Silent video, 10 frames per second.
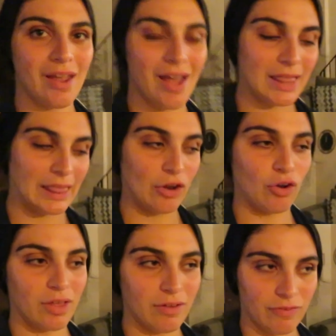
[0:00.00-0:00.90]
Like, I
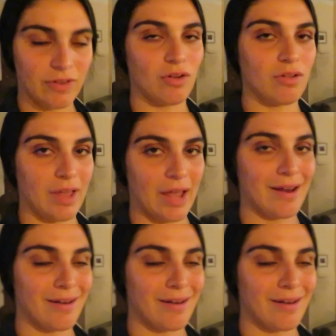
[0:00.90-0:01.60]
literally feel like I